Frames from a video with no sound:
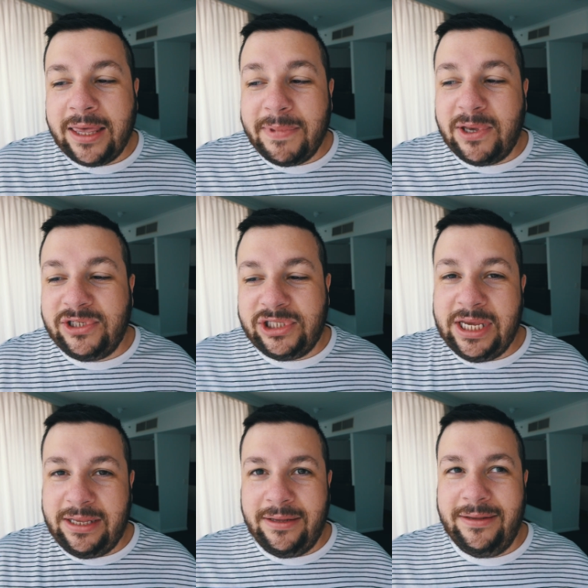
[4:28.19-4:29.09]
because
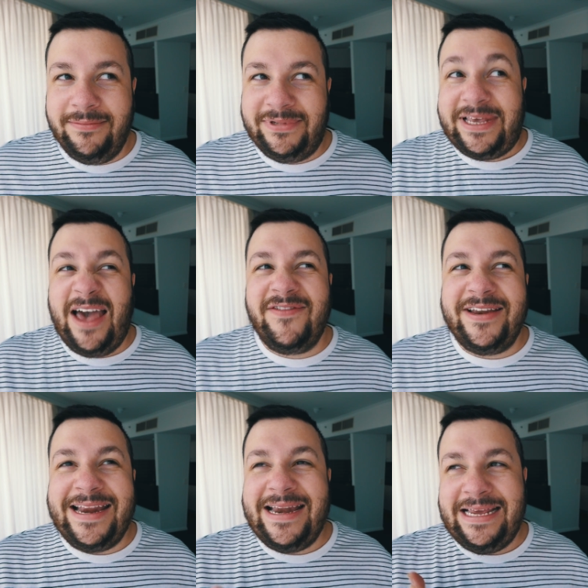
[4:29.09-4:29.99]
she was
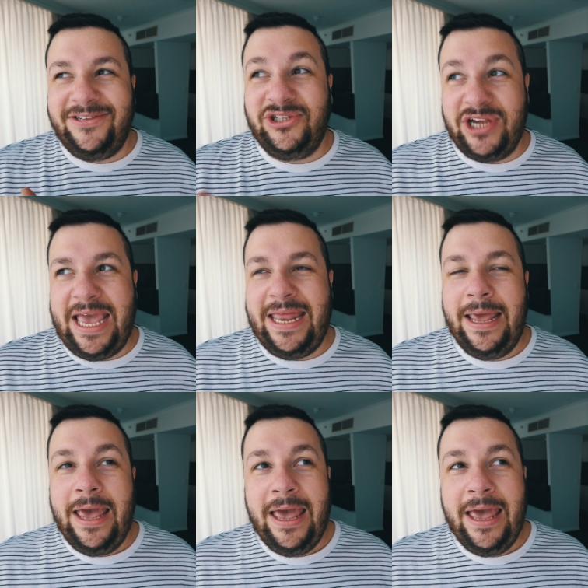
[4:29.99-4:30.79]
covered in his shit,